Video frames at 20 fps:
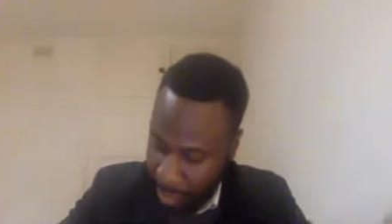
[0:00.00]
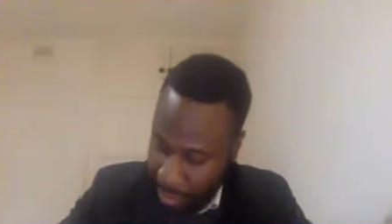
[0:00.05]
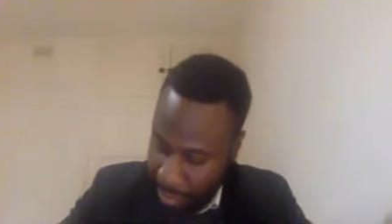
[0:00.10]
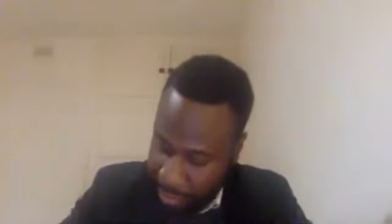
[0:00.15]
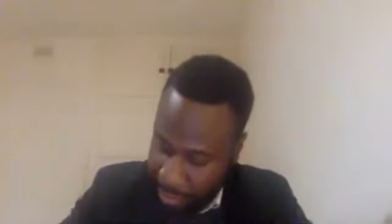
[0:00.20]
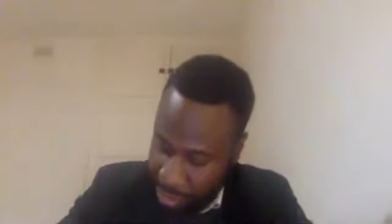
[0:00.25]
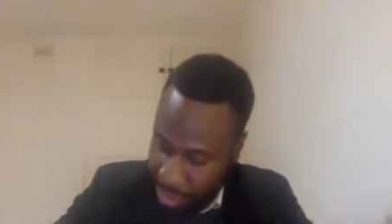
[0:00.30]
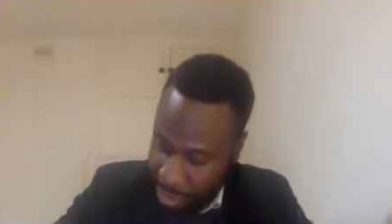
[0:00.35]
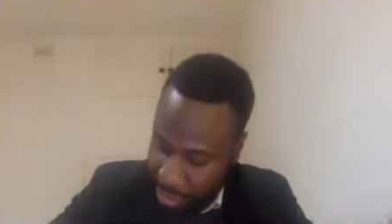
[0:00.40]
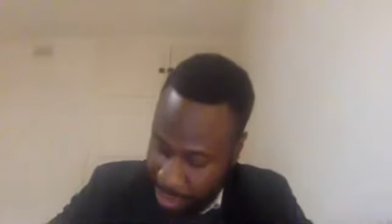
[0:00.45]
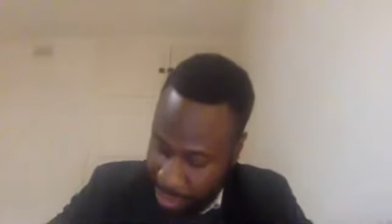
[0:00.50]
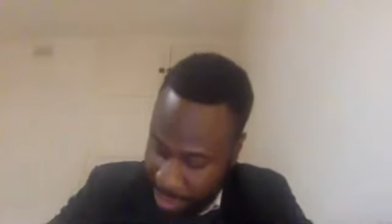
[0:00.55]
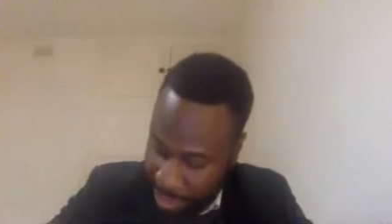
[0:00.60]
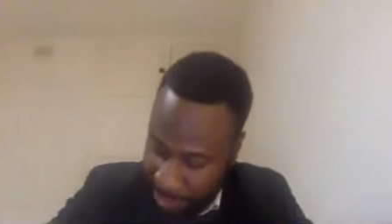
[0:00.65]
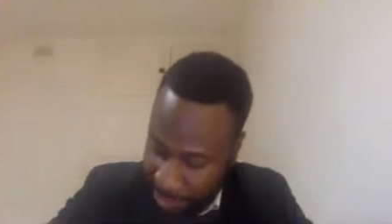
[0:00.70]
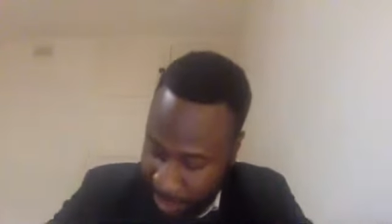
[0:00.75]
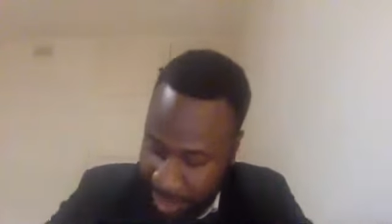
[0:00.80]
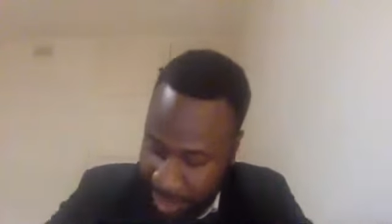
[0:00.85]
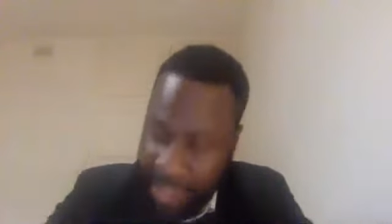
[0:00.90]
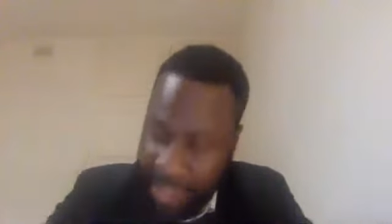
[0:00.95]
Jesus
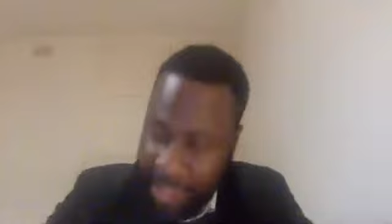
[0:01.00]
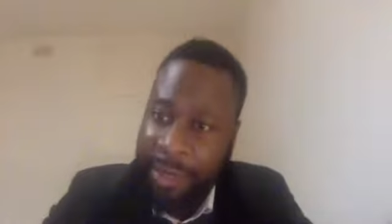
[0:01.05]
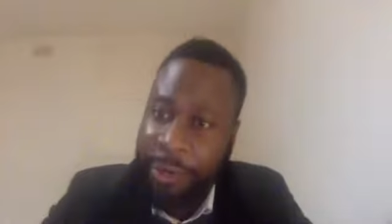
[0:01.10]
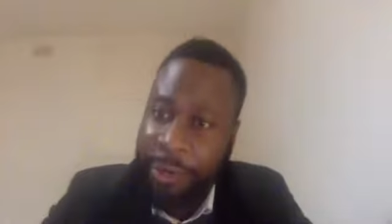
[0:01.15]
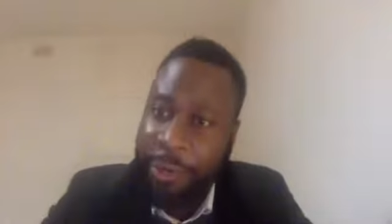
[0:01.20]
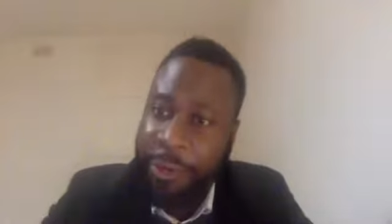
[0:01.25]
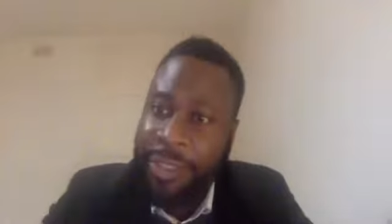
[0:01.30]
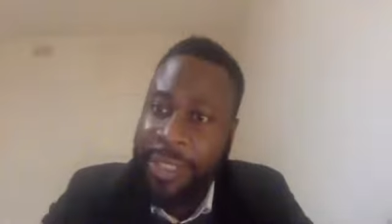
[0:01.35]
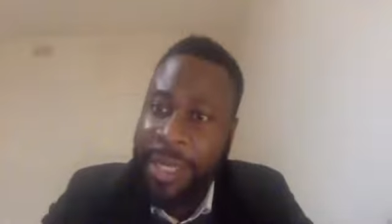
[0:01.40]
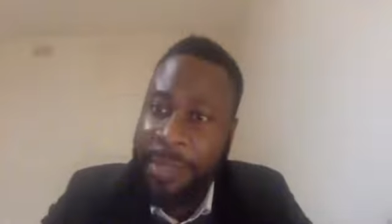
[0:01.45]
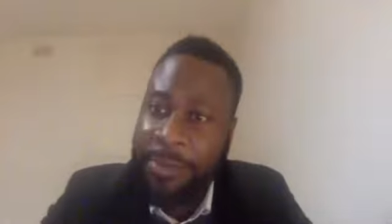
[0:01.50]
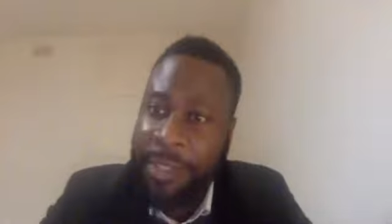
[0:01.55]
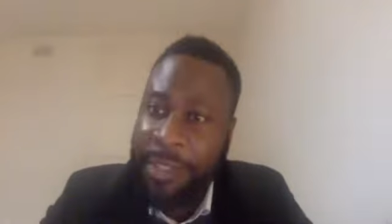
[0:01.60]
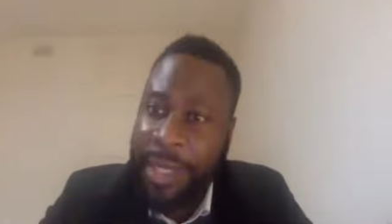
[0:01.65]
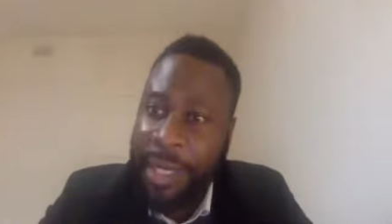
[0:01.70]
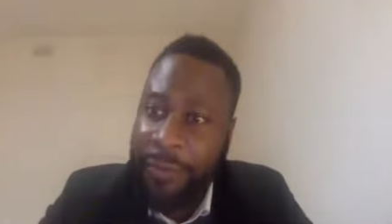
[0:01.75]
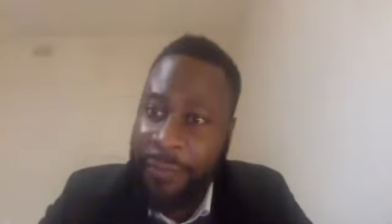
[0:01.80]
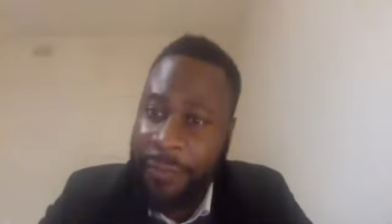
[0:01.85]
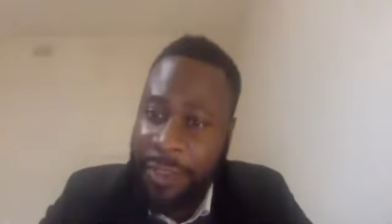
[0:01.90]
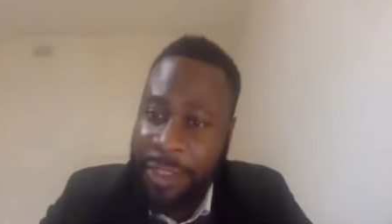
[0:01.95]
speaking in Luke chapter
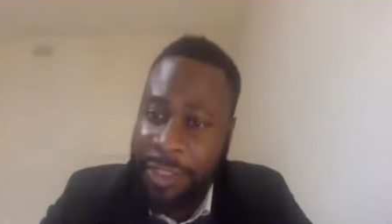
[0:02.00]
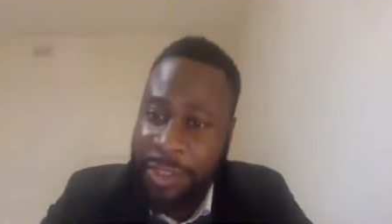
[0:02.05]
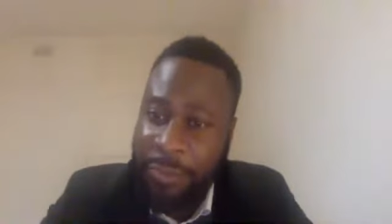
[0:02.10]
9, verses